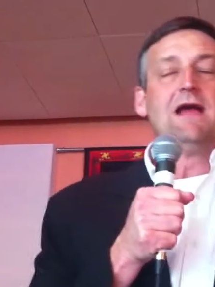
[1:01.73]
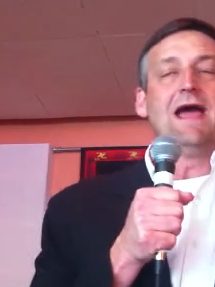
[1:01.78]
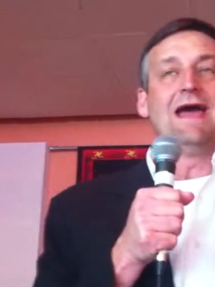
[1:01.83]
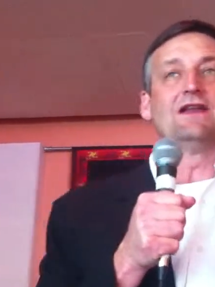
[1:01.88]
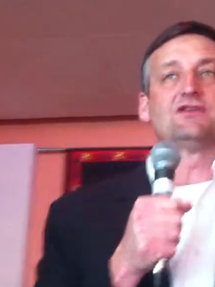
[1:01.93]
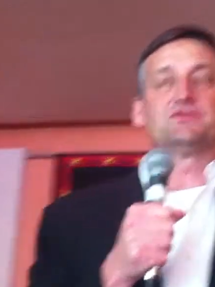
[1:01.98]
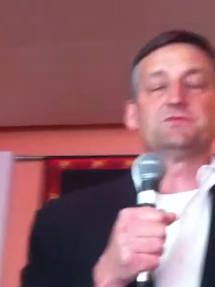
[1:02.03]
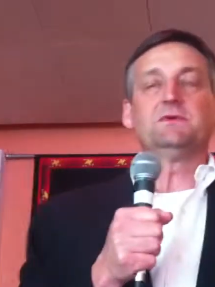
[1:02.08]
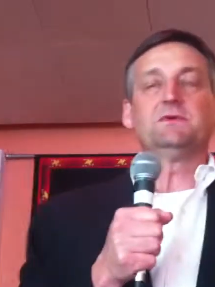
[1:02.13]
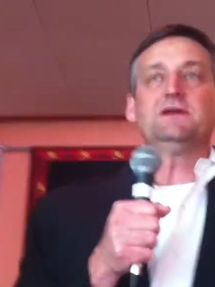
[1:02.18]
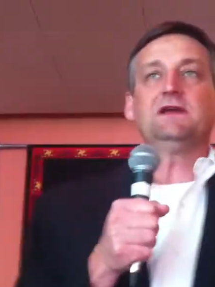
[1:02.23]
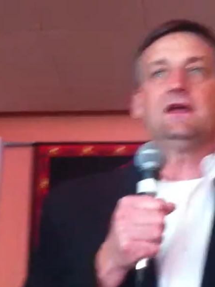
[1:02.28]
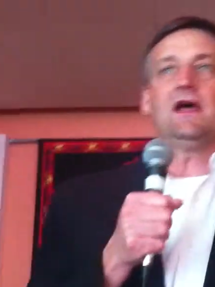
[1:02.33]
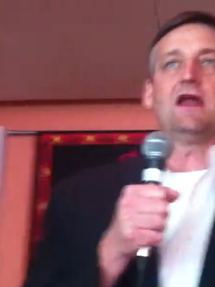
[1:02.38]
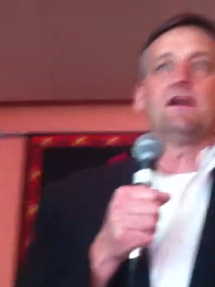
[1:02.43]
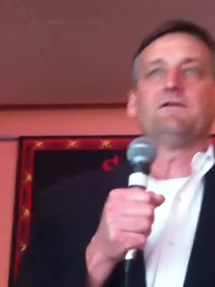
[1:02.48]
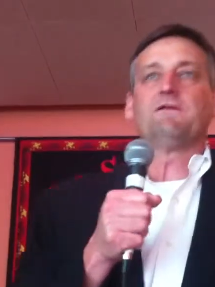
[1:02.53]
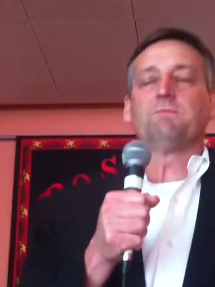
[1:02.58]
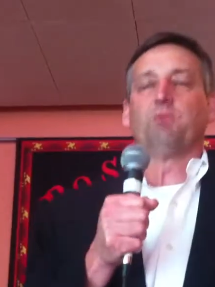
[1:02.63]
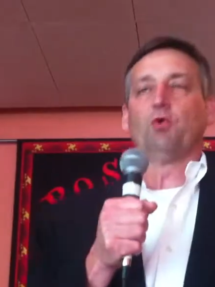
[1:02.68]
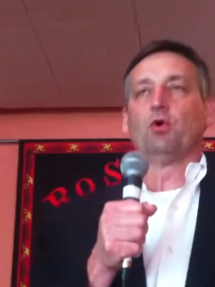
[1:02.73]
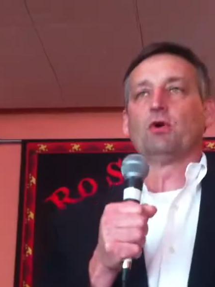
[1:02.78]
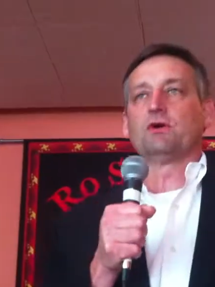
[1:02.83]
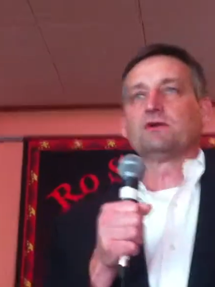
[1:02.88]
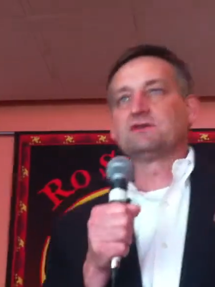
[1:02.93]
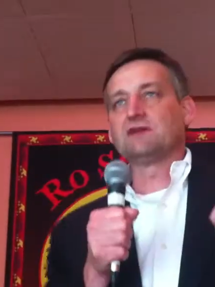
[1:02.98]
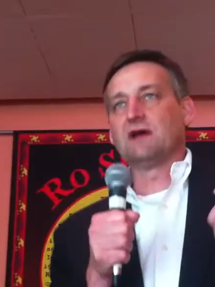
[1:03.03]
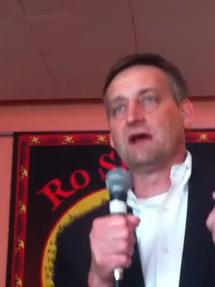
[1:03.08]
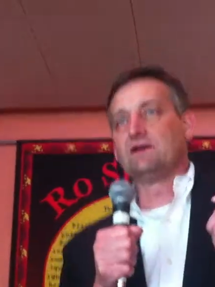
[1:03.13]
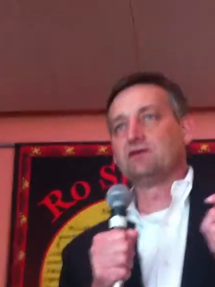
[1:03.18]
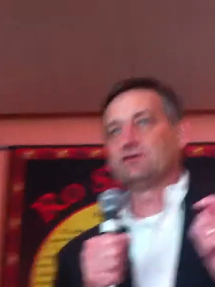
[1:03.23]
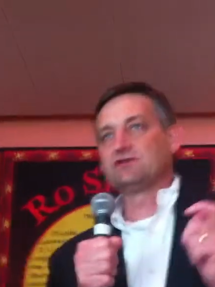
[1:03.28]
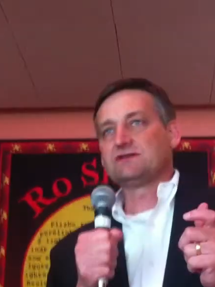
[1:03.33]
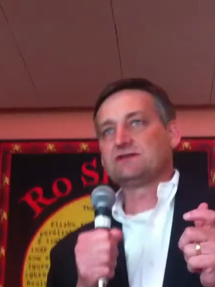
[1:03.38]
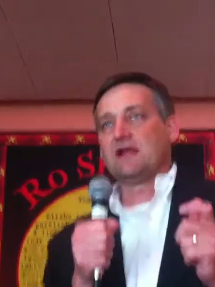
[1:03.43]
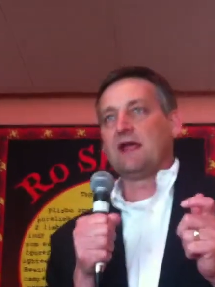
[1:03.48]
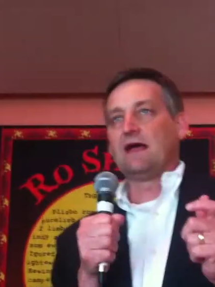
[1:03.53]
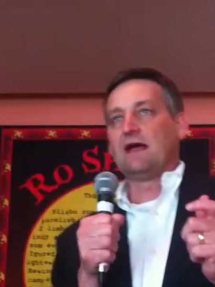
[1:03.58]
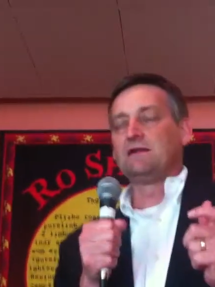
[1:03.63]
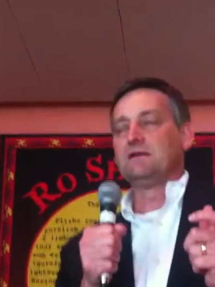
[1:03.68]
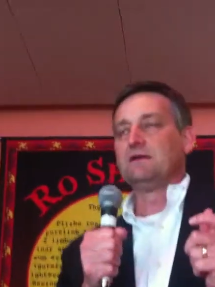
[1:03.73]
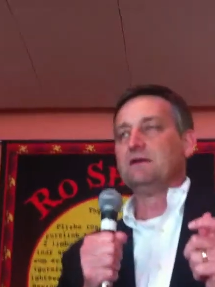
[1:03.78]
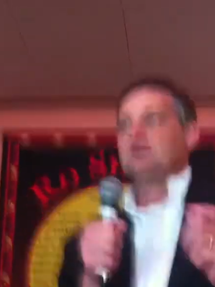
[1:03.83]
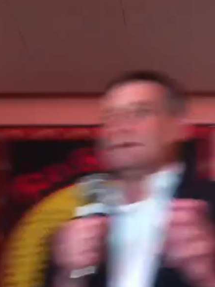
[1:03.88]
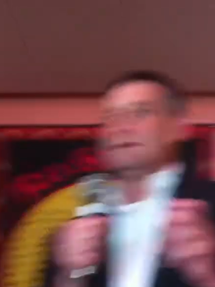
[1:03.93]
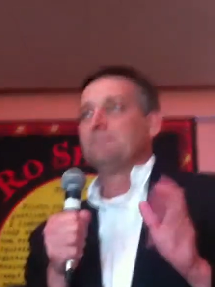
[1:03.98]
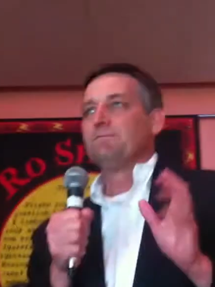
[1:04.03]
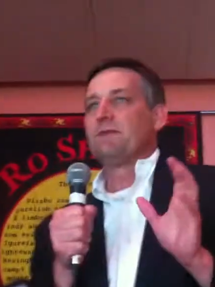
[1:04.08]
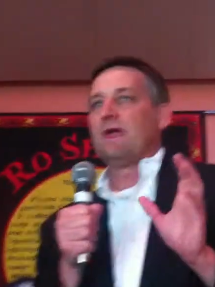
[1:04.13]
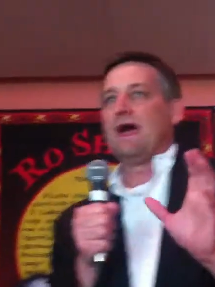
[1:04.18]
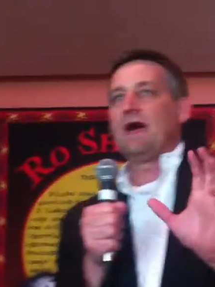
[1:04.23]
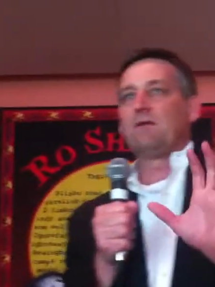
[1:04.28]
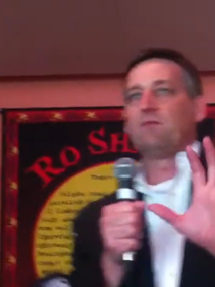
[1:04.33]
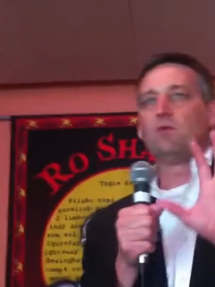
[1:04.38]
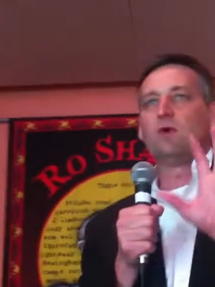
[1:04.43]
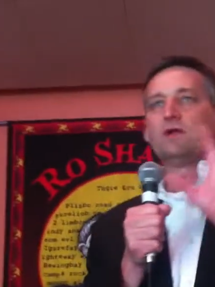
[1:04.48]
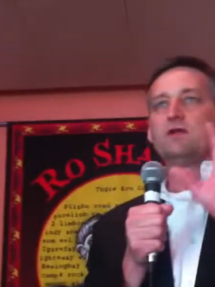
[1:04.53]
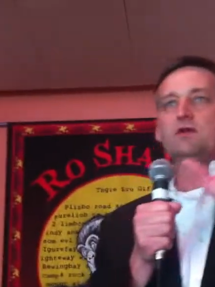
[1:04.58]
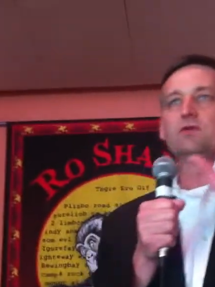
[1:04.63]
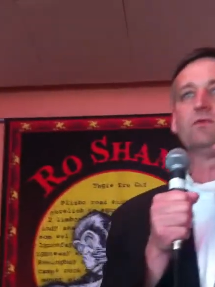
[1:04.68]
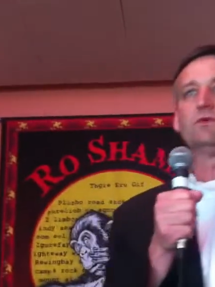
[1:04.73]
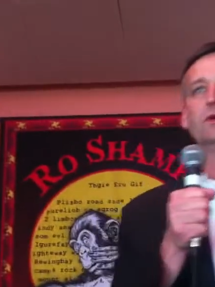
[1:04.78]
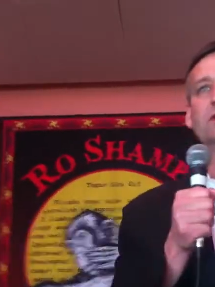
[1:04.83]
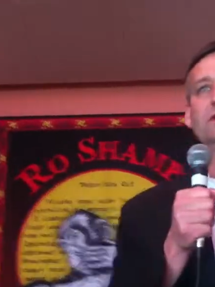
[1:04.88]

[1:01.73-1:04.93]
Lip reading: And it's really kind of important to understand that what you're